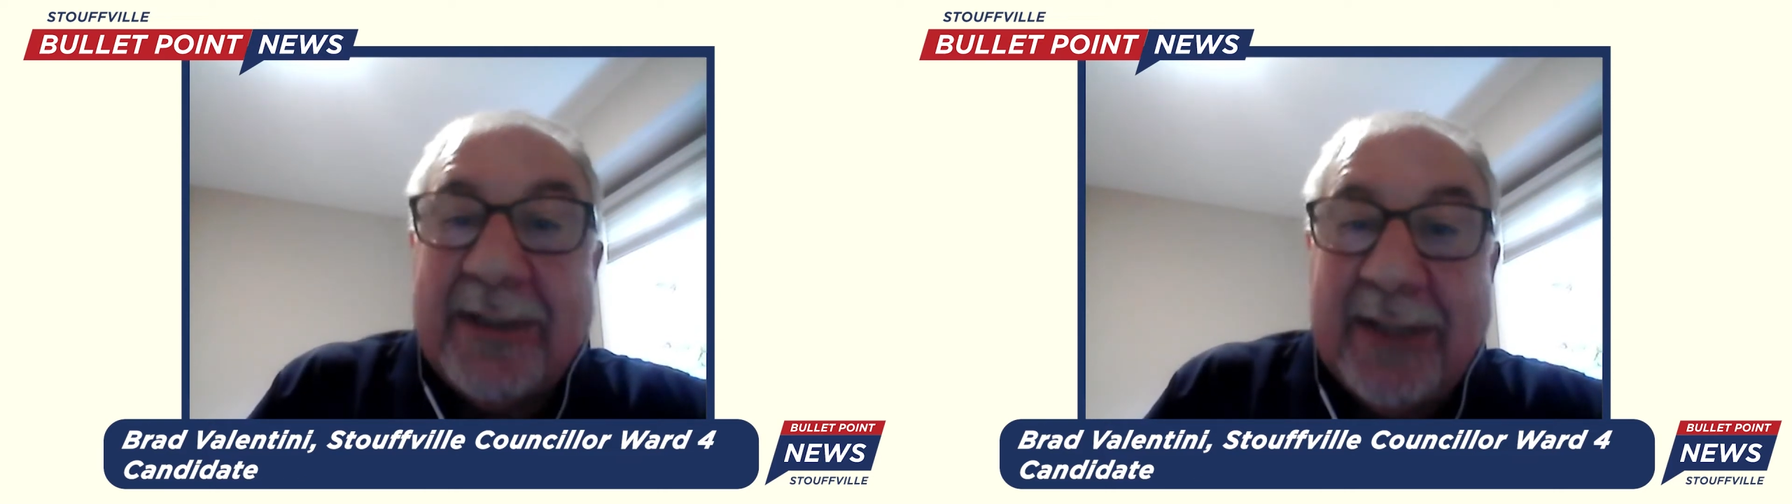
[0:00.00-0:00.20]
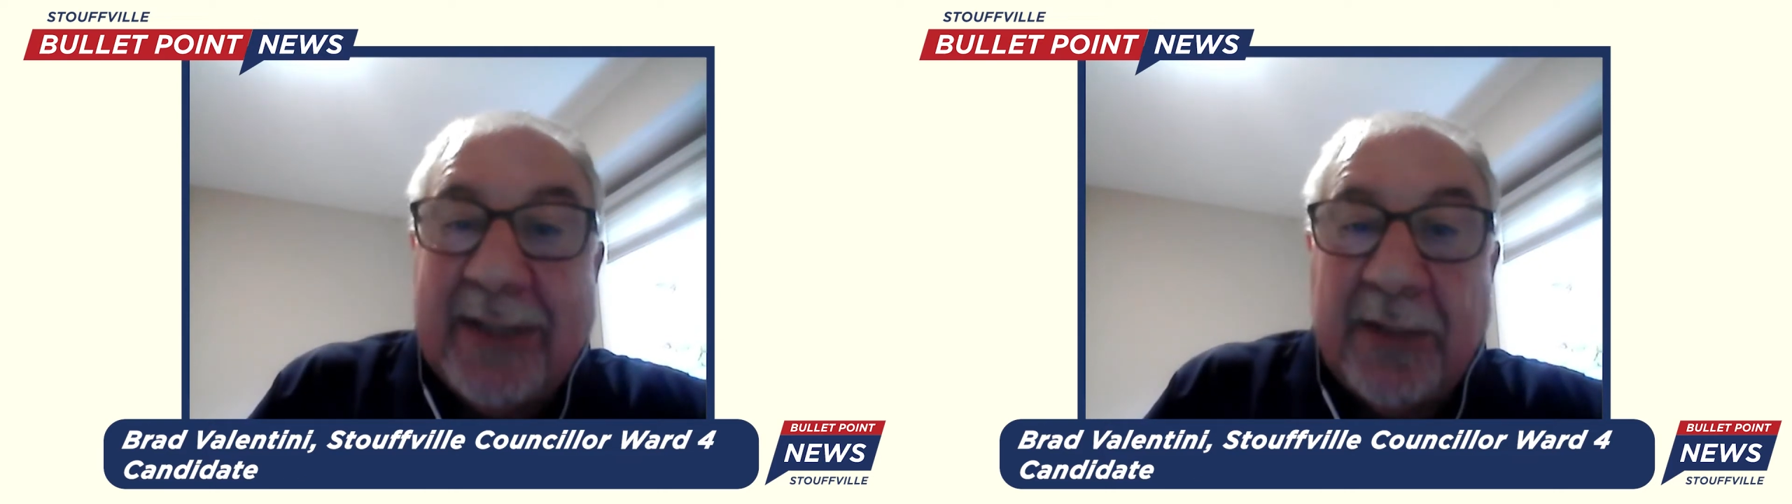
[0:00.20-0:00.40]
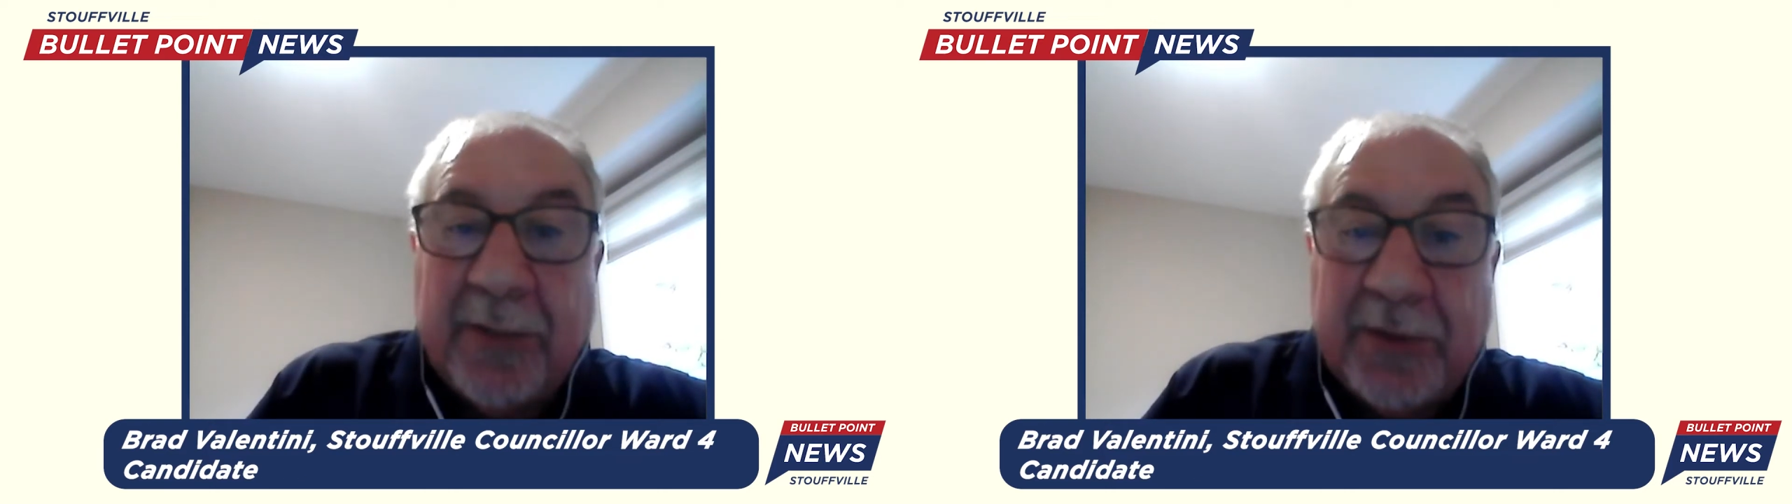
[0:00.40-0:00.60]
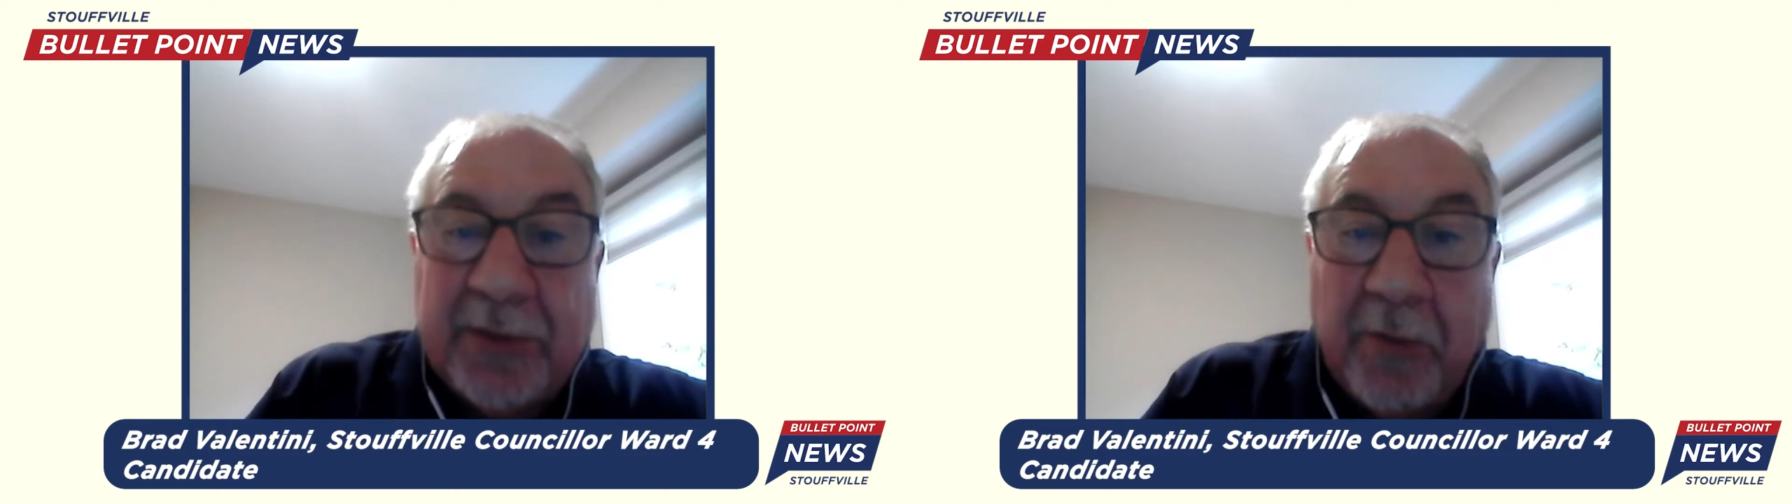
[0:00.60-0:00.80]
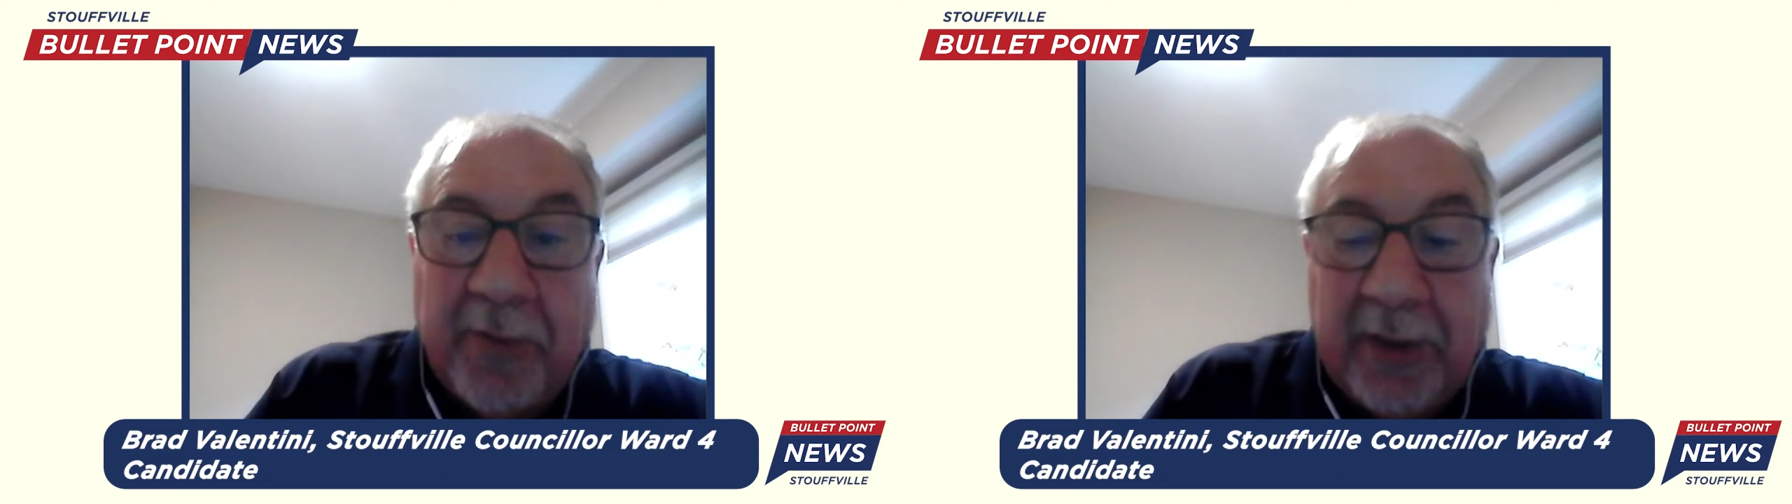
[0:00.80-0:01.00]
stays with
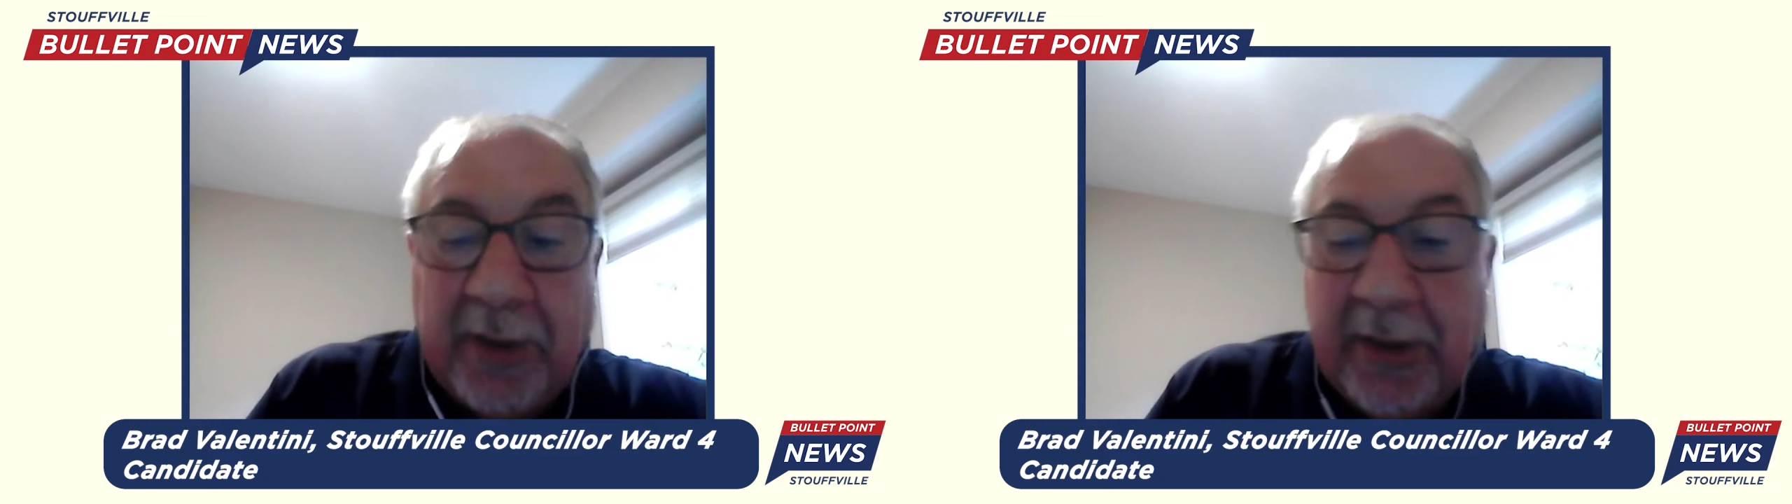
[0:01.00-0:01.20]
Stouffville.